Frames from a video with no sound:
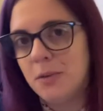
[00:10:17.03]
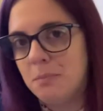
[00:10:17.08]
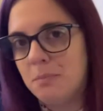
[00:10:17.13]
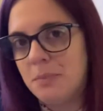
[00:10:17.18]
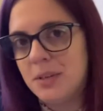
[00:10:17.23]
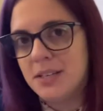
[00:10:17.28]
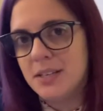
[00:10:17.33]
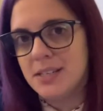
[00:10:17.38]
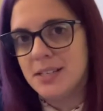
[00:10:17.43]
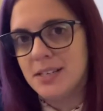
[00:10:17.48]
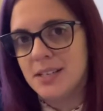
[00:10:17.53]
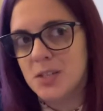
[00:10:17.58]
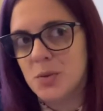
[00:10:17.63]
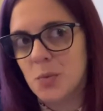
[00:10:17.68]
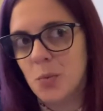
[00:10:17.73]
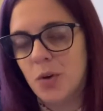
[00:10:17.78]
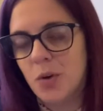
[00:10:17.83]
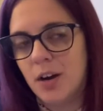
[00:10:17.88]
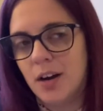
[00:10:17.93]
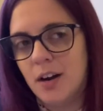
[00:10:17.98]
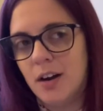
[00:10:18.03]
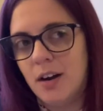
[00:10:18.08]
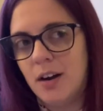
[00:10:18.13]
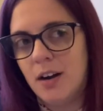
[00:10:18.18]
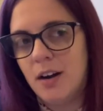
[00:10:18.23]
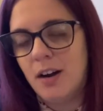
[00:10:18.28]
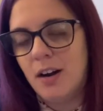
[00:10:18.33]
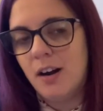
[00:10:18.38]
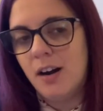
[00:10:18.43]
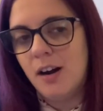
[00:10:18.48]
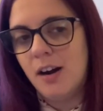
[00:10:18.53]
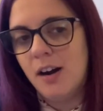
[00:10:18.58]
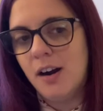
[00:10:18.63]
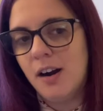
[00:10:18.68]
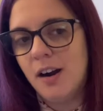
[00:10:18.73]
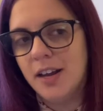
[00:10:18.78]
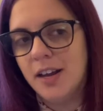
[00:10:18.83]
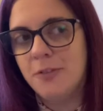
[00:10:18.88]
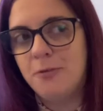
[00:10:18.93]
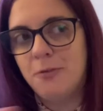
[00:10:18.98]
pieces where
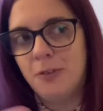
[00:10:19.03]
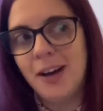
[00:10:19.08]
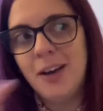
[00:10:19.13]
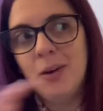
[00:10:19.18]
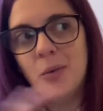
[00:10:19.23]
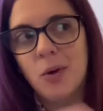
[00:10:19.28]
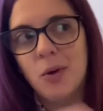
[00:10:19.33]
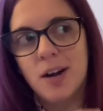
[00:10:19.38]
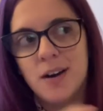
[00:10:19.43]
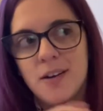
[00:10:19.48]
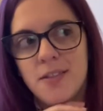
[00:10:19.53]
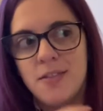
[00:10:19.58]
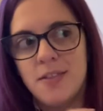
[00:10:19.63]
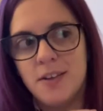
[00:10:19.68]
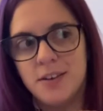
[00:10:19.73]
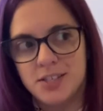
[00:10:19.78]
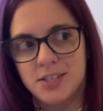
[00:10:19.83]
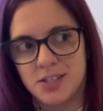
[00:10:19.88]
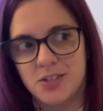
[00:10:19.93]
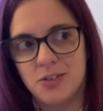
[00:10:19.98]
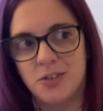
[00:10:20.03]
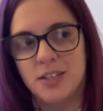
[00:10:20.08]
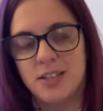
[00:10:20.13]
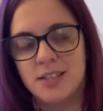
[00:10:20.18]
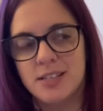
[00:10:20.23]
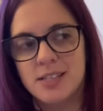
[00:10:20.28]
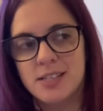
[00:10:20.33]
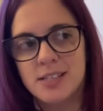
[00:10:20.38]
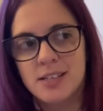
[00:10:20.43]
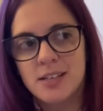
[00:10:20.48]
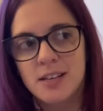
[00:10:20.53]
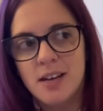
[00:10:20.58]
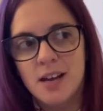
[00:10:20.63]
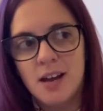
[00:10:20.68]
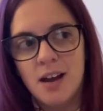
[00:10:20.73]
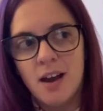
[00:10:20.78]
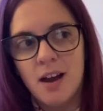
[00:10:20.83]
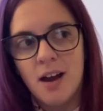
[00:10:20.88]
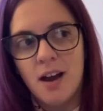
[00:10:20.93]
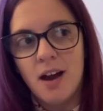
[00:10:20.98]
if I were the students,
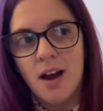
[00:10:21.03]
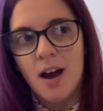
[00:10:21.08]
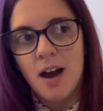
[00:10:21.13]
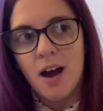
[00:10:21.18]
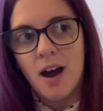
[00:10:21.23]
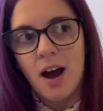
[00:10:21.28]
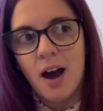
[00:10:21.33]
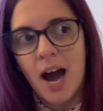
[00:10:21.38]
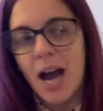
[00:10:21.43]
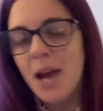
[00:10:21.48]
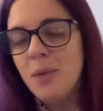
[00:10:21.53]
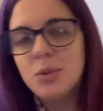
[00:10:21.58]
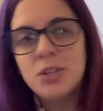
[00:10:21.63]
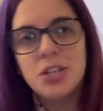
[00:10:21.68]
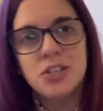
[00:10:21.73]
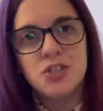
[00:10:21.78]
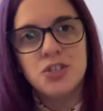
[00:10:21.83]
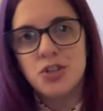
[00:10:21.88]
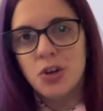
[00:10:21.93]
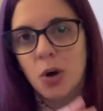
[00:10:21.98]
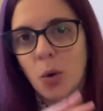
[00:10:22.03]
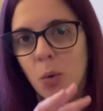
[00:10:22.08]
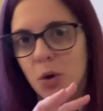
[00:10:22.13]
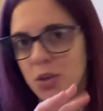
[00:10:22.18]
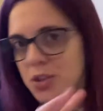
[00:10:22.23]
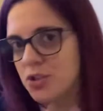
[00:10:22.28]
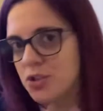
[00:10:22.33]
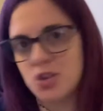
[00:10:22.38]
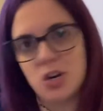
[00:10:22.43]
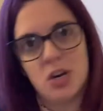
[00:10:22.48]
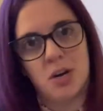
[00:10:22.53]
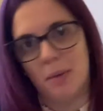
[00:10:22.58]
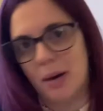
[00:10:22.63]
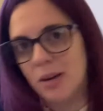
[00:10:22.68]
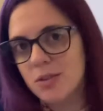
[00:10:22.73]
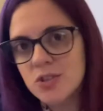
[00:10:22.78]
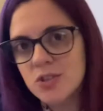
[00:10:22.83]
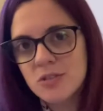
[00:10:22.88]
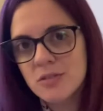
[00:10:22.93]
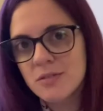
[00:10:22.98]
I wouldn't know what to talk
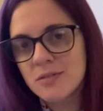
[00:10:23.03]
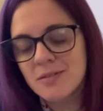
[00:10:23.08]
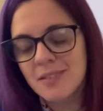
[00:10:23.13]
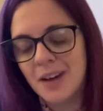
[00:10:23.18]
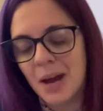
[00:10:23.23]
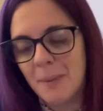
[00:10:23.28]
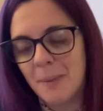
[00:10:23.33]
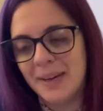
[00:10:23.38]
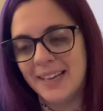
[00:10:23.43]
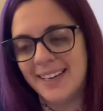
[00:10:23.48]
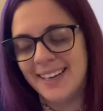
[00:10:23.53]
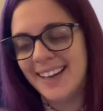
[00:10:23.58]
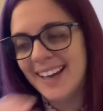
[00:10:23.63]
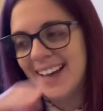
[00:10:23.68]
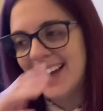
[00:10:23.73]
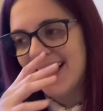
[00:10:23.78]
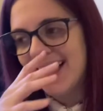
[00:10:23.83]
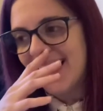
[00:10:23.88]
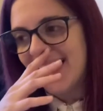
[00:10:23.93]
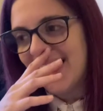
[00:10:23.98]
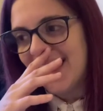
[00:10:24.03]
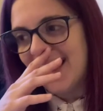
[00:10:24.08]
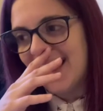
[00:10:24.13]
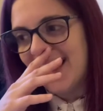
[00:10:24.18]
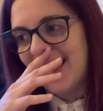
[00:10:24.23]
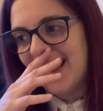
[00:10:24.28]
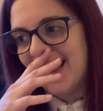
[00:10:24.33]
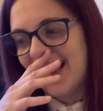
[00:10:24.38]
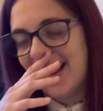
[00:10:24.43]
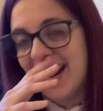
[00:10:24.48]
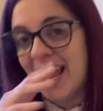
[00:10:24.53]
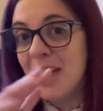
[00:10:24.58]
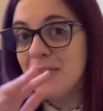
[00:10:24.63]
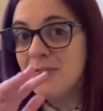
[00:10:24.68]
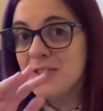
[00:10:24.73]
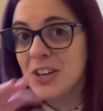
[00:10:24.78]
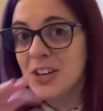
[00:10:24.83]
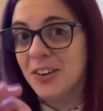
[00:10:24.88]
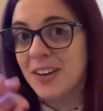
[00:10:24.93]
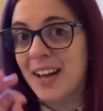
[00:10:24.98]
about. I mean, and
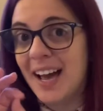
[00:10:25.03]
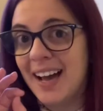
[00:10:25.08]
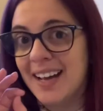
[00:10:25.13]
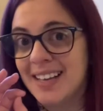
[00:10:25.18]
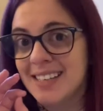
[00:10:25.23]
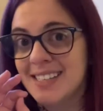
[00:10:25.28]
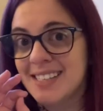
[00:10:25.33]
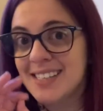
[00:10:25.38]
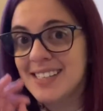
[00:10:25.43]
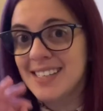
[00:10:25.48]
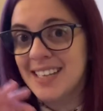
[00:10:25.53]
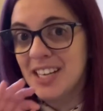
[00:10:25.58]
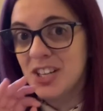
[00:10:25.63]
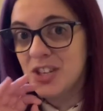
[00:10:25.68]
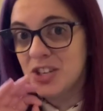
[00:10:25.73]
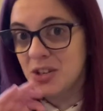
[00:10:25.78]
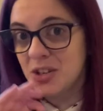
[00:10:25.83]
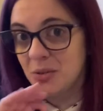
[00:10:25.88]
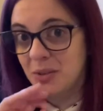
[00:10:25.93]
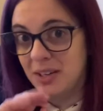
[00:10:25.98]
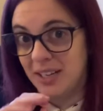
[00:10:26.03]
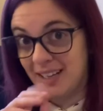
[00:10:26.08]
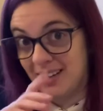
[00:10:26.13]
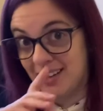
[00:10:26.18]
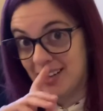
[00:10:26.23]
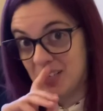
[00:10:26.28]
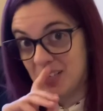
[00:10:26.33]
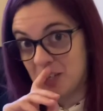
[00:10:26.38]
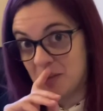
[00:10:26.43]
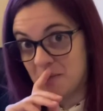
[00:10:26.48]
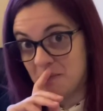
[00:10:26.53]
I've done a C2 in English,